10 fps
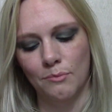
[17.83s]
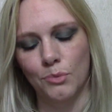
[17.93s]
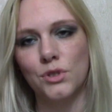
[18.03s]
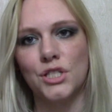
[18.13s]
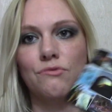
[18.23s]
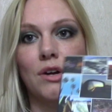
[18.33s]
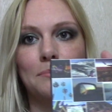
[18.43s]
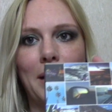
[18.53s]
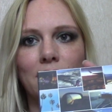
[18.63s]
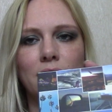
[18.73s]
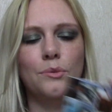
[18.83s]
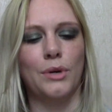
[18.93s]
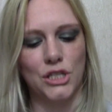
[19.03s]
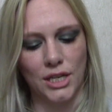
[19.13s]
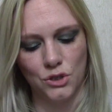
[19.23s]
Born to Run palette,
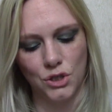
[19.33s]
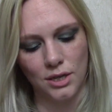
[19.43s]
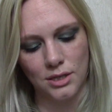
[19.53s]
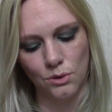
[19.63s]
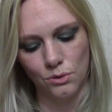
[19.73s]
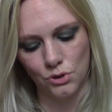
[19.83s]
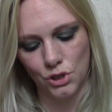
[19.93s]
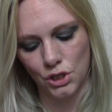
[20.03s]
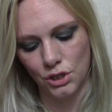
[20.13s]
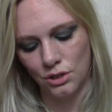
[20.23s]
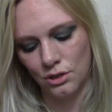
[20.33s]
which has just launched